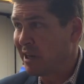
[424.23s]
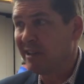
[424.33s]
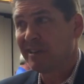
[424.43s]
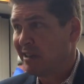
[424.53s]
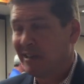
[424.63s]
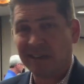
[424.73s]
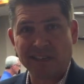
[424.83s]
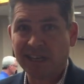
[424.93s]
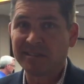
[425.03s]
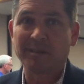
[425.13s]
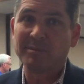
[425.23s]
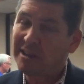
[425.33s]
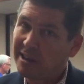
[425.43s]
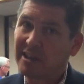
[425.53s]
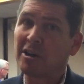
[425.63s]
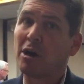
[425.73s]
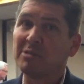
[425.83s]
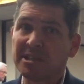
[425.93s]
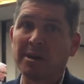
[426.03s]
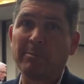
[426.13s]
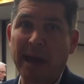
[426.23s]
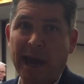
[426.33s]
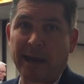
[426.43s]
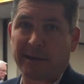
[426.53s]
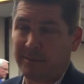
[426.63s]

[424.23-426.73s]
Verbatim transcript: way. That's something that can always come back.